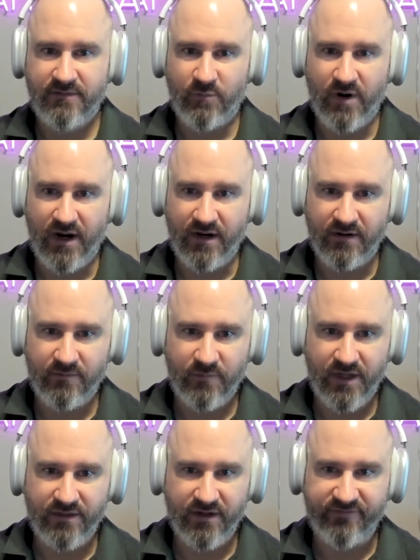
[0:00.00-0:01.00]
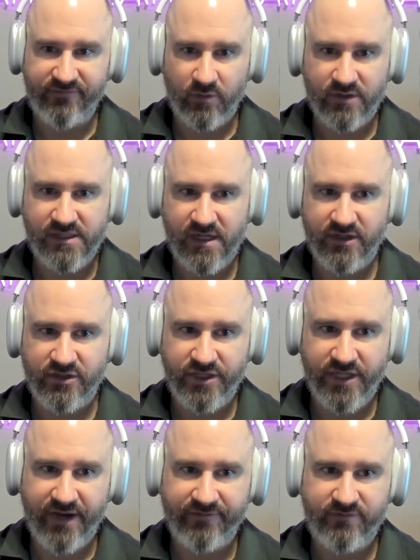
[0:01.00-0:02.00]
when they're forced onto
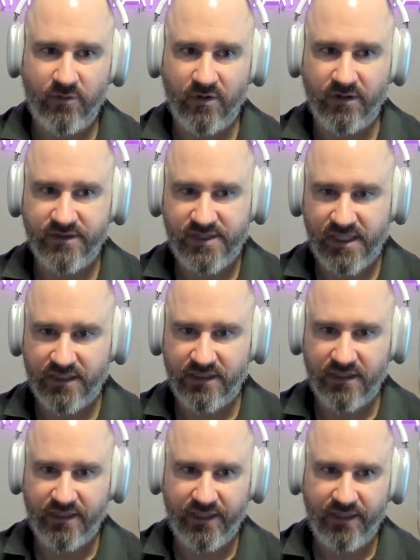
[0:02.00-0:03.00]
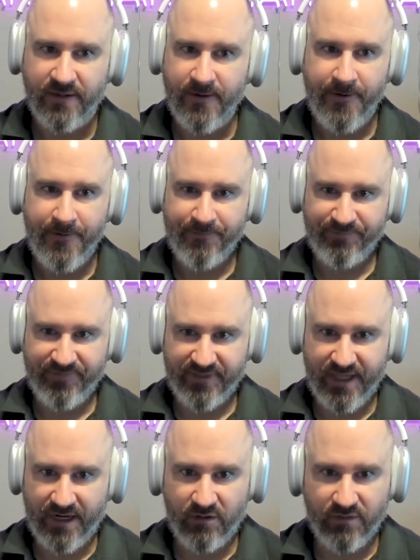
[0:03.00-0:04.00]
GA4, and suddenly
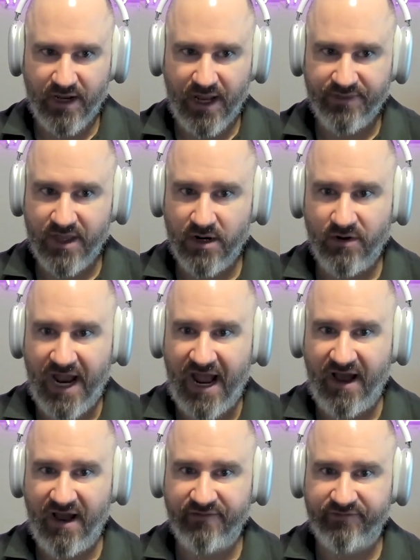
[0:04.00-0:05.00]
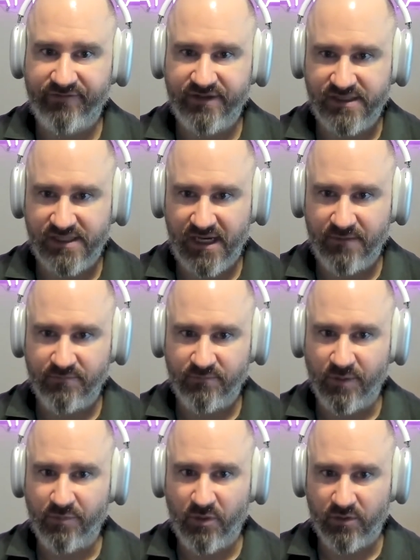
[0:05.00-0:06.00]
they don't have the
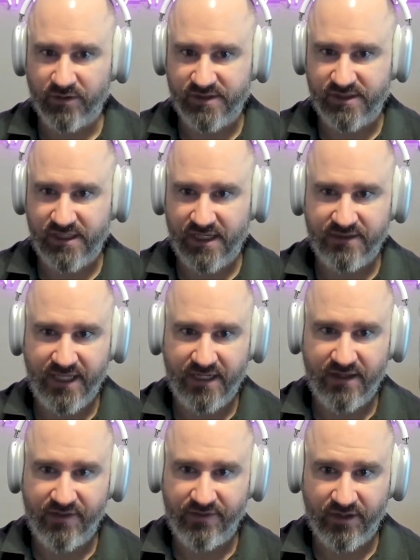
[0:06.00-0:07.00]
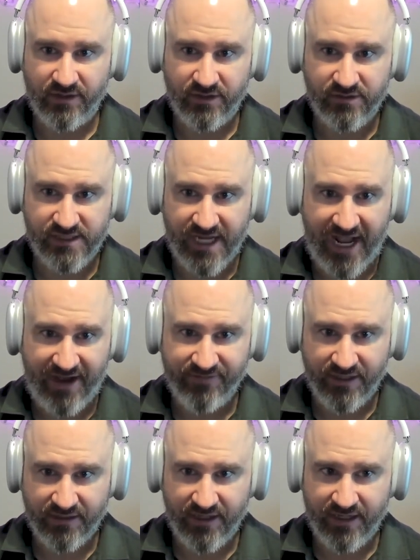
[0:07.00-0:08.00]
same reports and data that they're used to
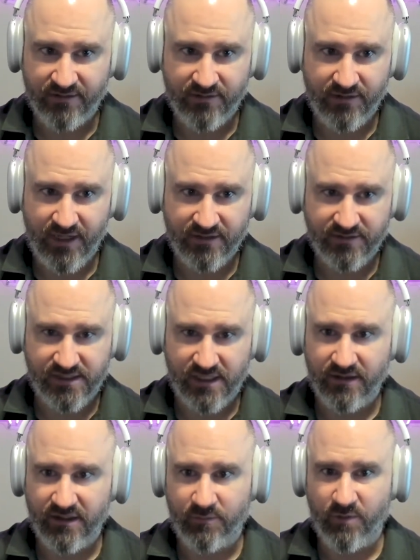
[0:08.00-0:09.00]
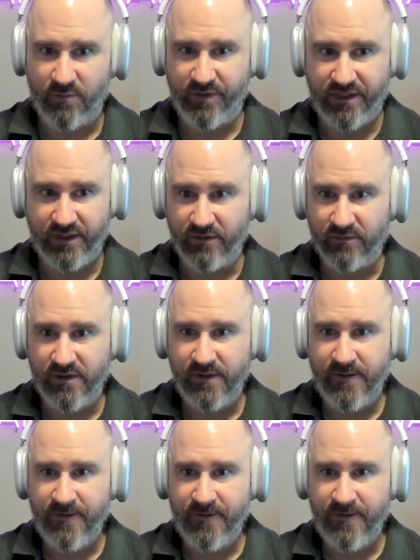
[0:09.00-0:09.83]
having, and suddenly what do we do?